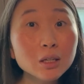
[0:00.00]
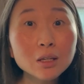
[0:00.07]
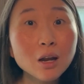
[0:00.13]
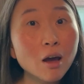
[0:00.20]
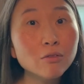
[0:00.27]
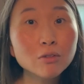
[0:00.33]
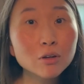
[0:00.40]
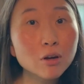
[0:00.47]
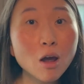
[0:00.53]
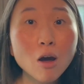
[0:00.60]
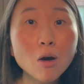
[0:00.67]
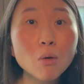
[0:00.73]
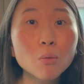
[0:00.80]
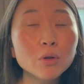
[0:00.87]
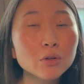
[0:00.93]
never
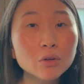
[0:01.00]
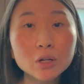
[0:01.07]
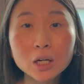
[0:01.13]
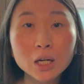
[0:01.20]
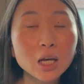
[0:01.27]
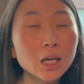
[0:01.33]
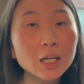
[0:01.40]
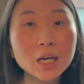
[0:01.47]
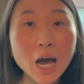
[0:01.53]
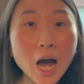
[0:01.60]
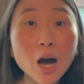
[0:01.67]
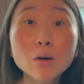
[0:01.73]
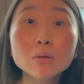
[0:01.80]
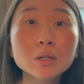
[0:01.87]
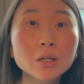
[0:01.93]
know when you're going to
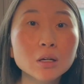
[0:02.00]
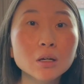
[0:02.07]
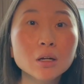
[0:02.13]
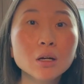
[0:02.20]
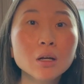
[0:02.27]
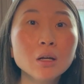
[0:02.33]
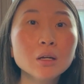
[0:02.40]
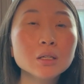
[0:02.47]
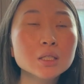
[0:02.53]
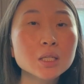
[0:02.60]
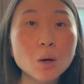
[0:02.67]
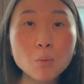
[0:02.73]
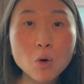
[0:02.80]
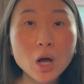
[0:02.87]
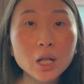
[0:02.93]
encounter
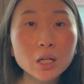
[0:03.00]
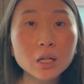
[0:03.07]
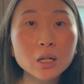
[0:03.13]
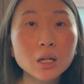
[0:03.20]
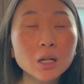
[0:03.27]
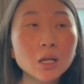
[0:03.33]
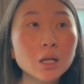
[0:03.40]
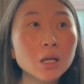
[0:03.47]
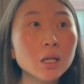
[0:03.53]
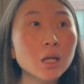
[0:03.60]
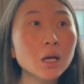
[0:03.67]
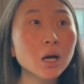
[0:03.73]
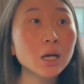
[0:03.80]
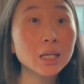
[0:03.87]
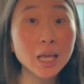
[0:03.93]
someone
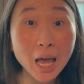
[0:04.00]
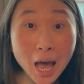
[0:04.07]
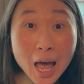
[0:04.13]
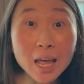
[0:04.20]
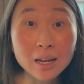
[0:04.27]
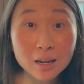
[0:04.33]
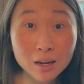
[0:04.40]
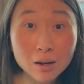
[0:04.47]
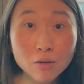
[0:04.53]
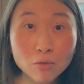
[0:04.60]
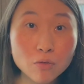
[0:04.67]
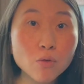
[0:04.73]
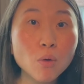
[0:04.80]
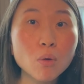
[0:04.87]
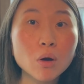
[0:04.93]
again
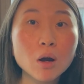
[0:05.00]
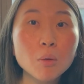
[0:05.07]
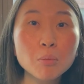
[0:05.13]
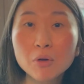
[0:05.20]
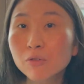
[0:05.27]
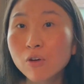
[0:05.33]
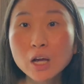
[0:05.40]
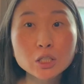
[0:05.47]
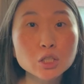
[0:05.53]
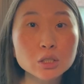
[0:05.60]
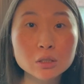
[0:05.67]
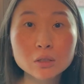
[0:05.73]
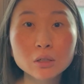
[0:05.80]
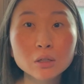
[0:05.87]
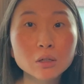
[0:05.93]
for a
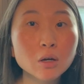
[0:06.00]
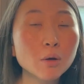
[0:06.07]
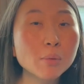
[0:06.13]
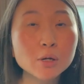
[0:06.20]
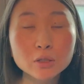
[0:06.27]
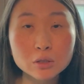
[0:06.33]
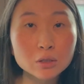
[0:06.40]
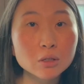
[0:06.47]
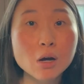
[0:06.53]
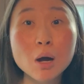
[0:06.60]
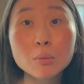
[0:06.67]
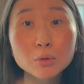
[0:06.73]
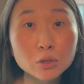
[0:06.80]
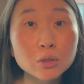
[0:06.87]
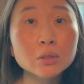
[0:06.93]
professional or personal
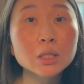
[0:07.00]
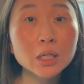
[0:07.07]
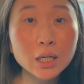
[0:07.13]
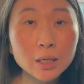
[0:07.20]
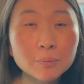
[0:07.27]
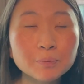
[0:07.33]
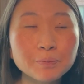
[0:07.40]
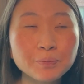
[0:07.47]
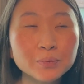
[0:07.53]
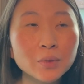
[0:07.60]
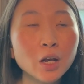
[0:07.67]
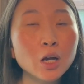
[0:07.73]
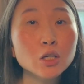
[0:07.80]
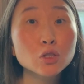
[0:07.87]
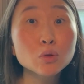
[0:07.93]
opportunity.
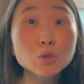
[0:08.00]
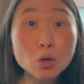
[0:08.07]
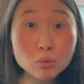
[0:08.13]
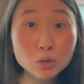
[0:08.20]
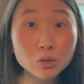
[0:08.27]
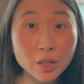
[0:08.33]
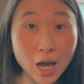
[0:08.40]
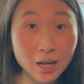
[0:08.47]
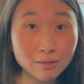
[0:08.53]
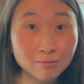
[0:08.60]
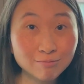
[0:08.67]
So don't do that.